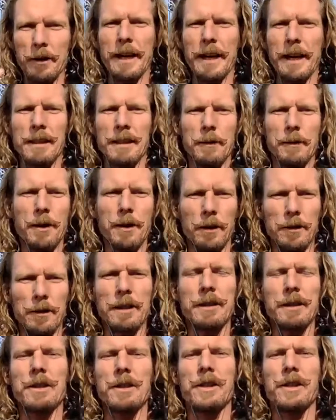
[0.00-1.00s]
like
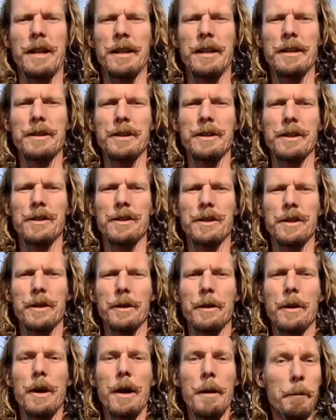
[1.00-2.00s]
difficulties and challenges
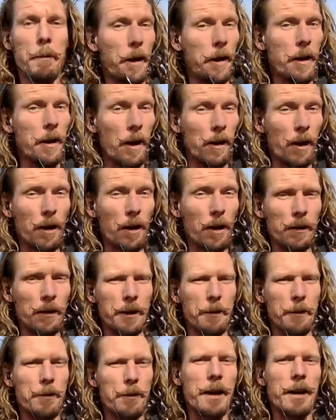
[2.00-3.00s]
to, but not all of
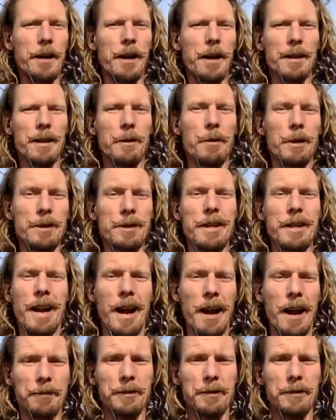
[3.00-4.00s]
them, right? Not the ones that
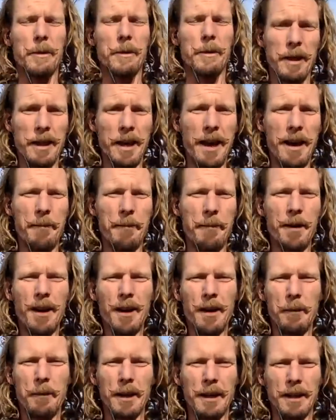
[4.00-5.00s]
have to do with them,
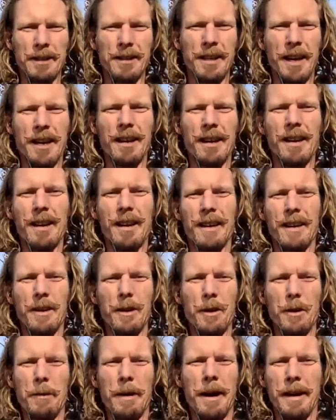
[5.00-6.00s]
because then
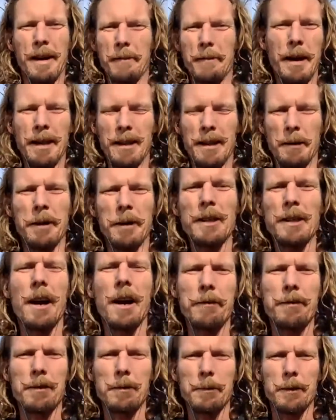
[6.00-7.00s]
you might make them
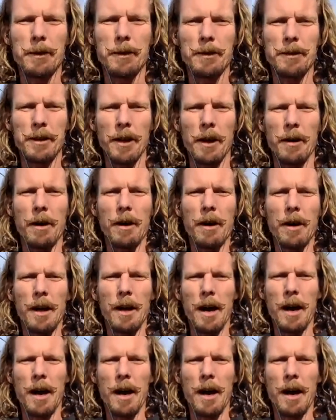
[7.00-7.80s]
uncomfortable. So